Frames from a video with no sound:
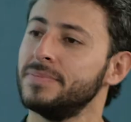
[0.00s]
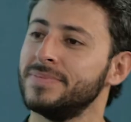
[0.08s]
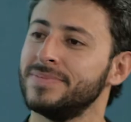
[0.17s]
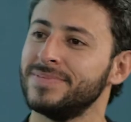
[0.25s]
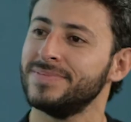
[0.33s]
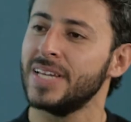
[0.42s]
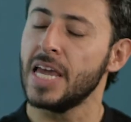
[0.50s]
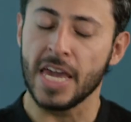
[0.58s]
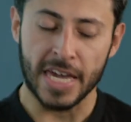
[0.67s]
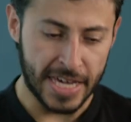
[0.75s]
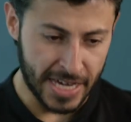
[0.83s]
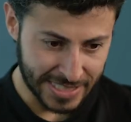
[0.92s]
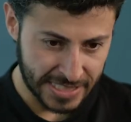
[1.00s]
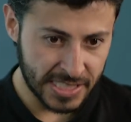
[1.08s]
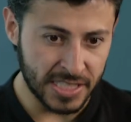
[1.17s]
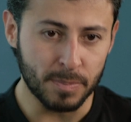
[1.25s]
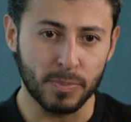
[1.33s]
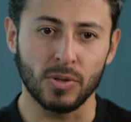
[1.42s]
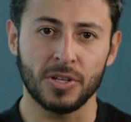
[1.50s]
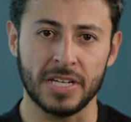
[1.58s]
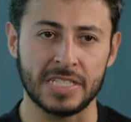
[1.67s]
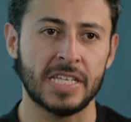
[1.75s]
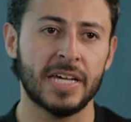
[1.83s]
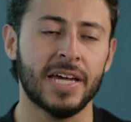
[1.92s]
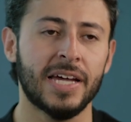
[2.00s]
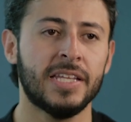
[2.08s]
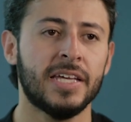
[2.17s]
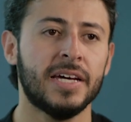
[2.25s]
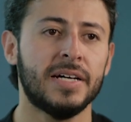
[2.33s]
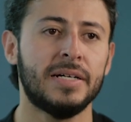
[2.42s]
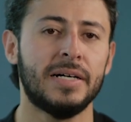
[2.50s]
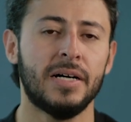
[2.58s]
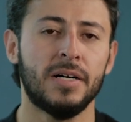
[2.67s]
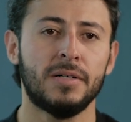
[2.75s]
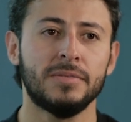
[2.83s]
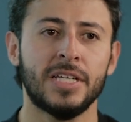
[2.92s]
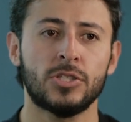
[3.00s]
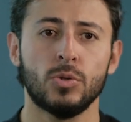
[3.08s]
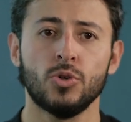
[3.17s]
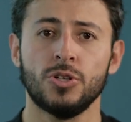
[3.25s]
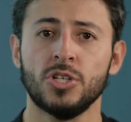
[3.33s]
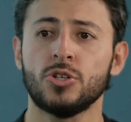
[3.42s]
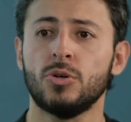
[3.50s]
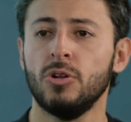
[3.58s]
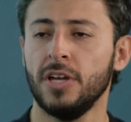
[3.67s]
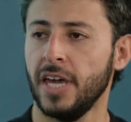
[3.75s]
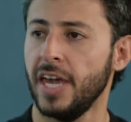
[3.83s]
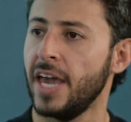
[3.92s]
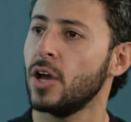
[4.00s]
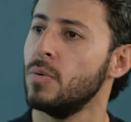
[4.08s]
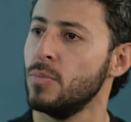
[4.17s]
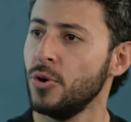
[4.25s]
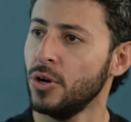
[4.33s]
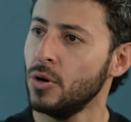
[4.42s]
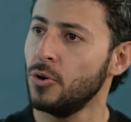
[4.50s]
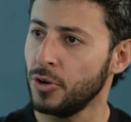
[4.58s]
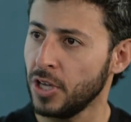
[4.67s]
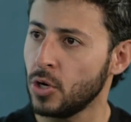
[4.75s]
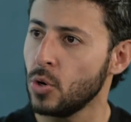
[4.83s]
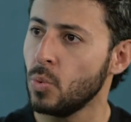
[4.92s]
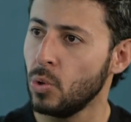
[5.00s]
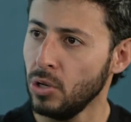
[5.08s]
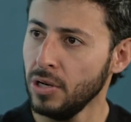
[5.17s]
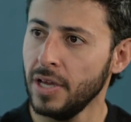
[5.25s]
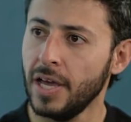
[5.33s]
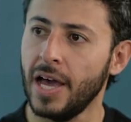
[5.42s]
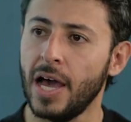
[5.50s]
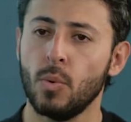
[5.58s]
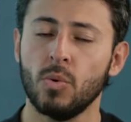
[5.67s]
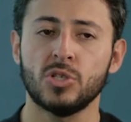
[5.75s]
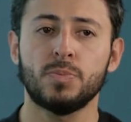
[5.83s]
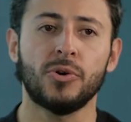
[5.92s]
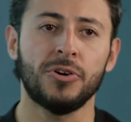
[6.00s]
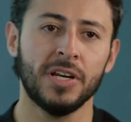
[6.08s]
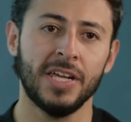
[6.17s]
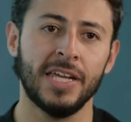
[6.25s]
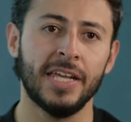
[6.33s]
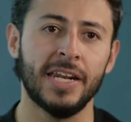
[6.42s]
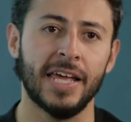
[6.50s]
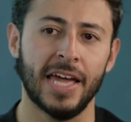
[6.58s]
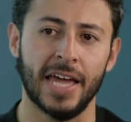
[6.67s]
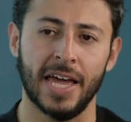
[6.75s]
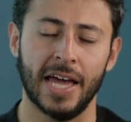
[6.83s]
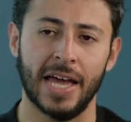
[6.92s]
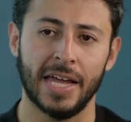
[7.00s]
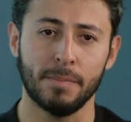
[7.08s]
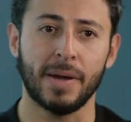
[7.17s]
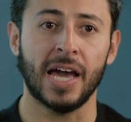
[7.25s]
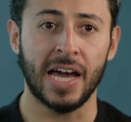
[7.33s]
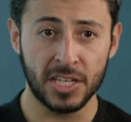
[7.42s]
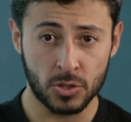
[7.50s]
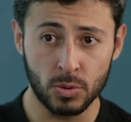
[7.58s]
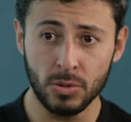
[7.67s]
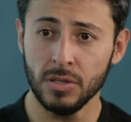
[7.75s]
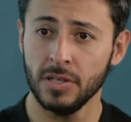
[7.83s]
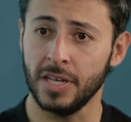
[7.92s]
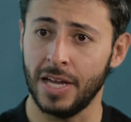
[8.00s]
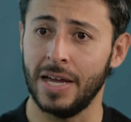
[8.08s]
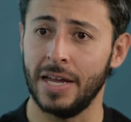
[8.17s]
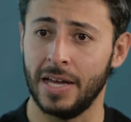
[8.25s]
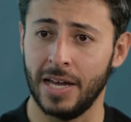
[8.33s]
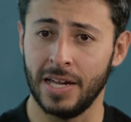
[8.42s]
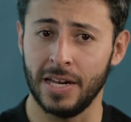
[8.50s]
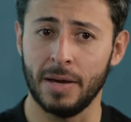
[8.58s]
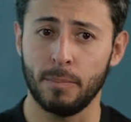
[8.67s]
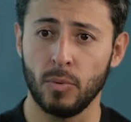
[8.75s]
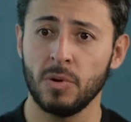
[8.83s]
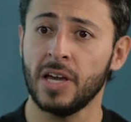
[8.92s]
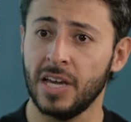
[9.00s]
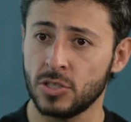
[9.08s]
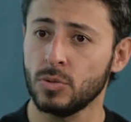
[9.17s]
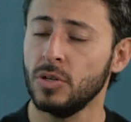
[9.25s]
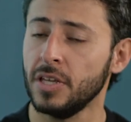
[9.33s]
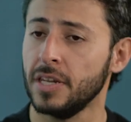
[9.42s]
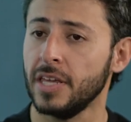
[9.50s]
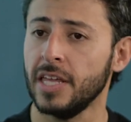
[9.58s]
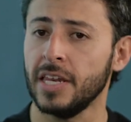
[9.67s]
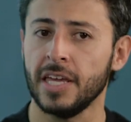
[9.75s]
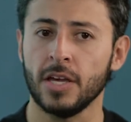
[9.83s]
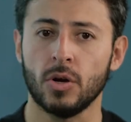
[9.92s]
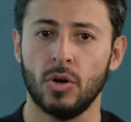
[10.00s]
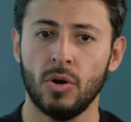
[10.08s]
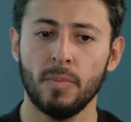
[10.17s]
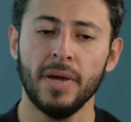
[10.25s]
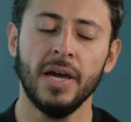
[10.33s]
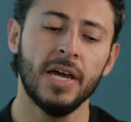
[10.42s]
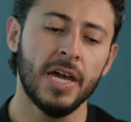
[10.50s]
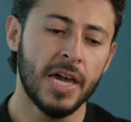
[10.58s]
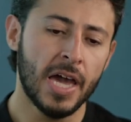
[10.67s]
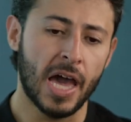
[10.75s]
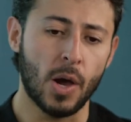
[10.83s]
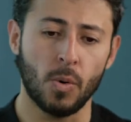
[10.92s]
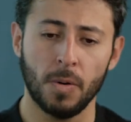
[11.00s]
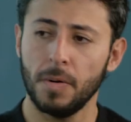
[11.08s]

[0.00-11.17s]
simple from what I see. Yes, it's yeah. simple. Yes, the the uh, uh the solution is called EcoMuro or EcoWall and was born in uh, in my high school a, a, public high school in, in, in Colombia. And, and you